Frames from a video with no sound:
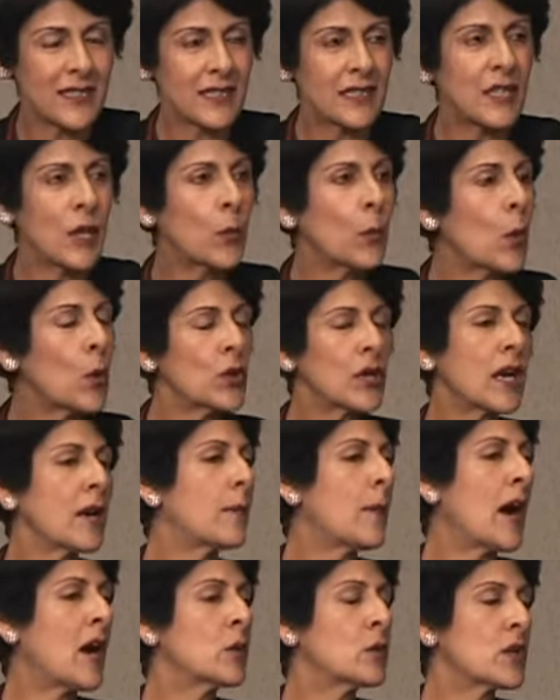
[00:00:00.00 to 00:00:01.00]
They won't
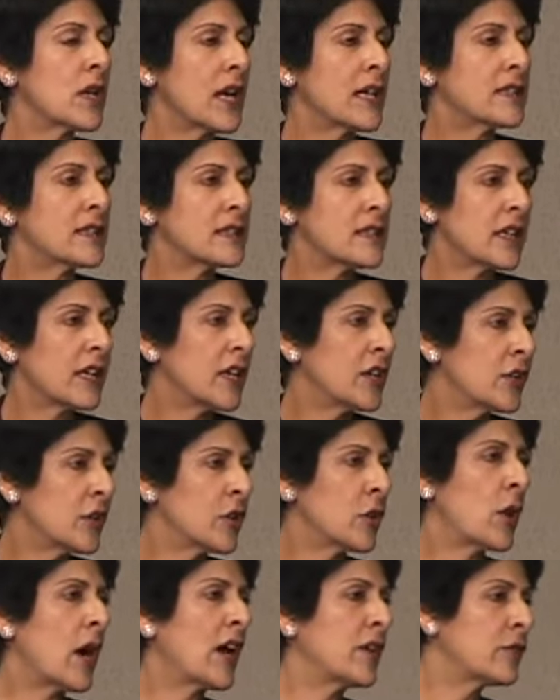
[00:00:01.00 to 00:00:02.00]
come out and say, you
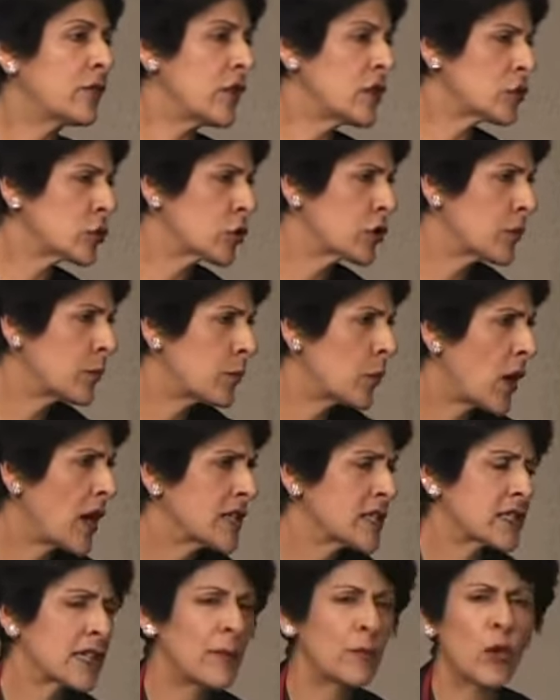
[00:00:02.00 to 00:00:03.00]
know, I feel so
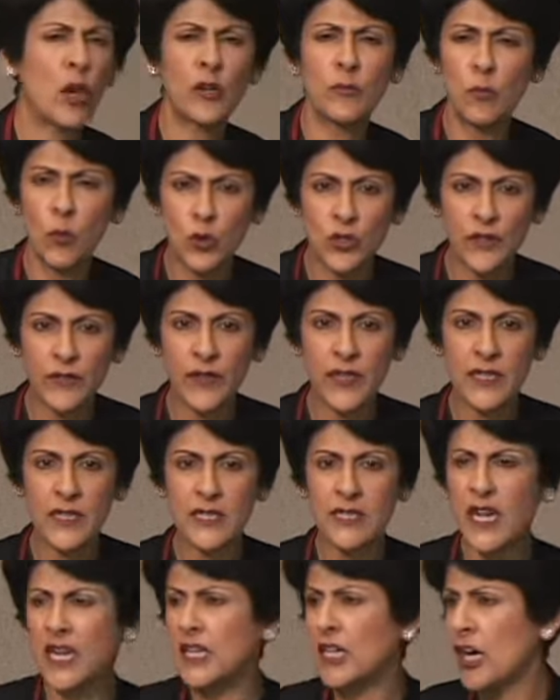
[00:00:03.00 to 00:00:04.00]
depressed, I'm not
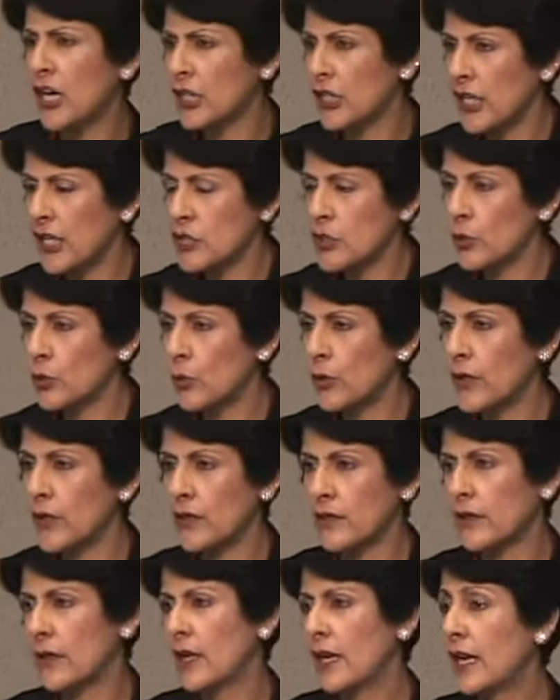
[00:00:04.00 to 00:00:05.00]
motivated, I can't get to
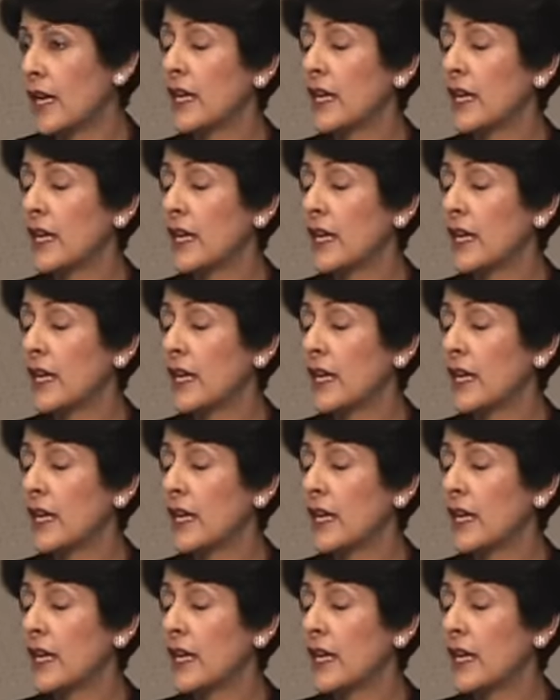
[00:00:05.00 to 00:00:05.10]
work.